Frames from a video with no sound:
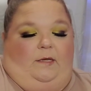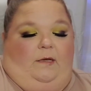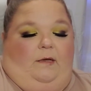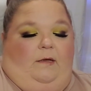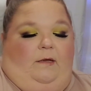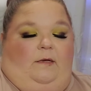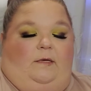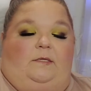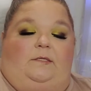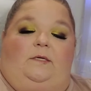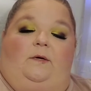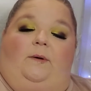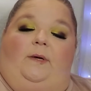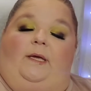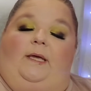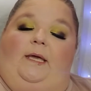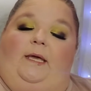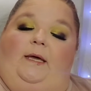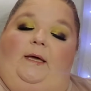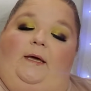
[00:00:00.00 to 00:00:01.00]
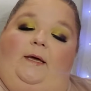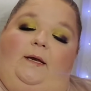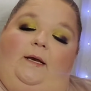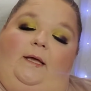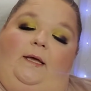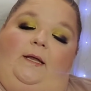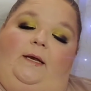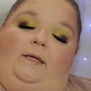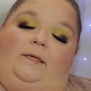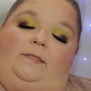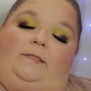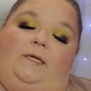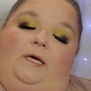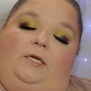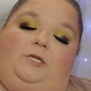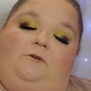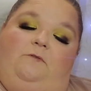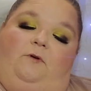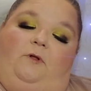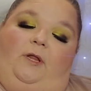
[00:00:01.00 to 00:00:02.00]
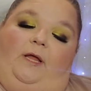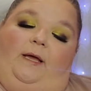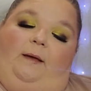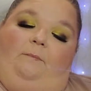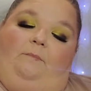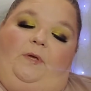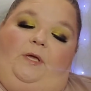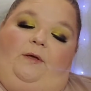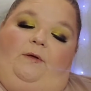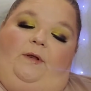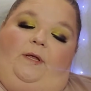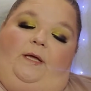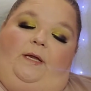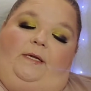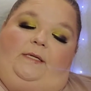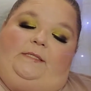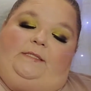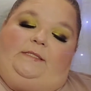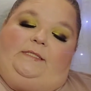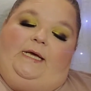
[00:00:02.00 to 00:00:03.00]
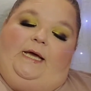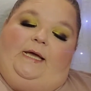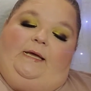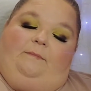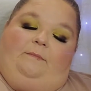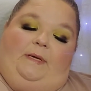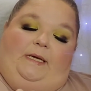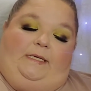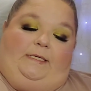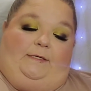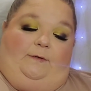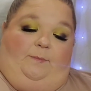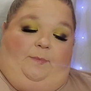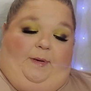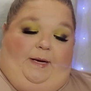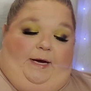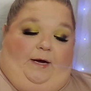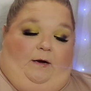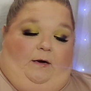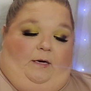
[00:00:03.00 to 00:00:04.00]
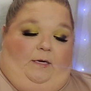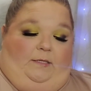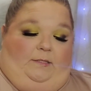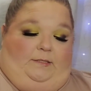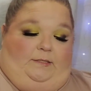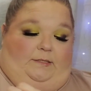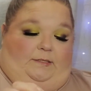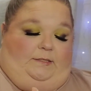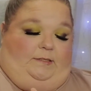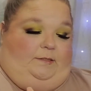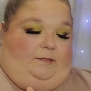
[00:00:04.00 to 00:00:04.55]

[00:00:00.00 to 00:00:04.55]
So, again, it is Touch of Glam Beauty, and it's Take Me to Paris.